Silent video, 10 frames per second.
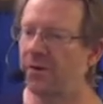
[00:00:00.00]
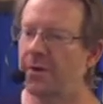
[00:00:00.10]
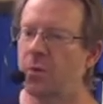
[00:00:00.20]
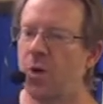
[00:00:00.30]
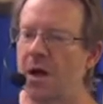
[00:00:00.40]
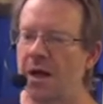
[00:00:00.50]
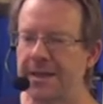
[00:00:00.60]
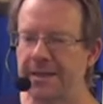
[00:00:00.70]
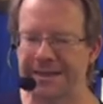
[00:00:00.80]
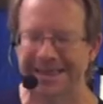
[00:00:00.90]
very
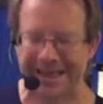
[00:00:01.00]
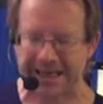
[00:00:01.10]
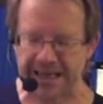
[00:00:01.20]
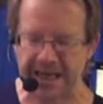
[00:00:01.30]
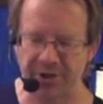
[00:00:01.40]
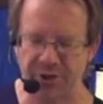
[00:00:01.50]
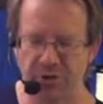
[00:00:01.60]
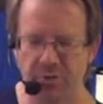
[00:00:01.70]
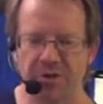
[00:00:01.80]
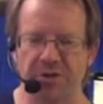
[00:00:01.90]
wide, an
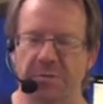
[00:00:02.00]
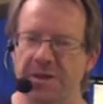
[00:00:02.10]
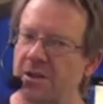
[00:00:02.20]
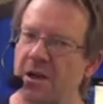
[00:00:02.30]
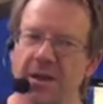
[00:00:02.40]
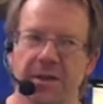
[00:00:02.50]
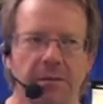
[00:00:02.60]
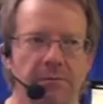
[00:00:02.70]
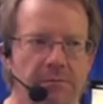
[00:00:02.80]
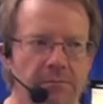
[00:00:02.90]
akiakatura, which is a bit tighter.